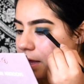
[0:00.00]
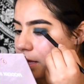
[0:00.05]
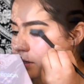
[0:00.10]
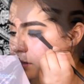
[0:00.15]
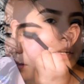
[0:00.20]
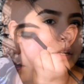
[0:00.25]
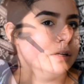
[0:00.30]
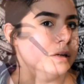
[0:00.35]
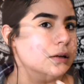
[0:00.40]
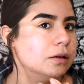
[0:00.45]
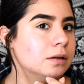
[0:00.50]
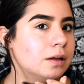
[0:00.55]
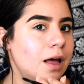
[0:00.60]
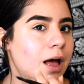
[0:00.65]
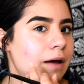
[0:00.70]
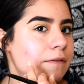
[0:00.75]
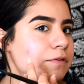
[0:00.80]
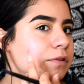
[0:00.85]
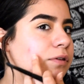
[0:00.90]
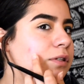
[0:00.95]
trying to
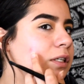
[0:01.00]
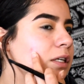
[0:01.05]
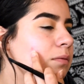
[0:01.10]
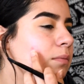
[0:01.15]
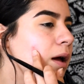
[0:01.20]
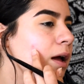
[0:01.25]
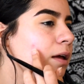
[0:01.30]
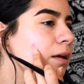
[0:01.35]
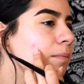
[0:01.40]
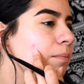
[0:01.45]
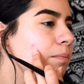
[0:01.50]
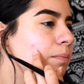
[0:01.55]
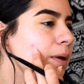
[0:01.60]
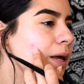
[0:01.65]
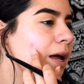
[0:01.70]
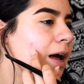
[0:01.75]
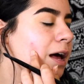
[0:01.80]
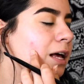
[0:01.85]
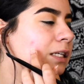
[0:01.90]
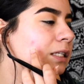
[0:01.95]
have you see my
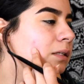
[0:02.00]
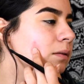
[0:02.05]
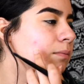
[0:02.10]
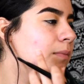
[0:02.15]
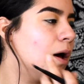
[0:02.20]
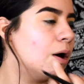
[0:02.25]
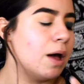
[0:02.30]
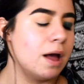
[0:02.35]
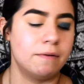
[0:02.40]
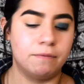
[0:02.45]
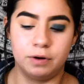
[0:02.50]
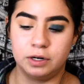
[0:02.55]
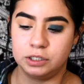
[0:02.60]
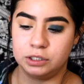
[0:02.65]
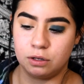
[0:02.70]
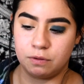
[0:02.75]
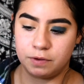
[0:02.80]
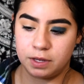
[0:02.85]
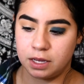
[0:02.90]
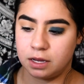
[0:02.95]
big ass Mount
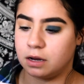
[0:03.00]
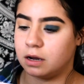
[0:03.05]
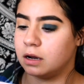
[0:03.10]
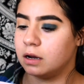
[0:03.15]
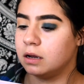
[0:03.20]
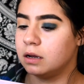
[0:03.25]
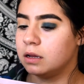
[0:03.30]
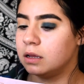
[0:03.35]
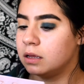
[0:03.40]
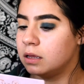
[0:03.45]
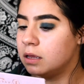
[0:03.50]
Everest over here.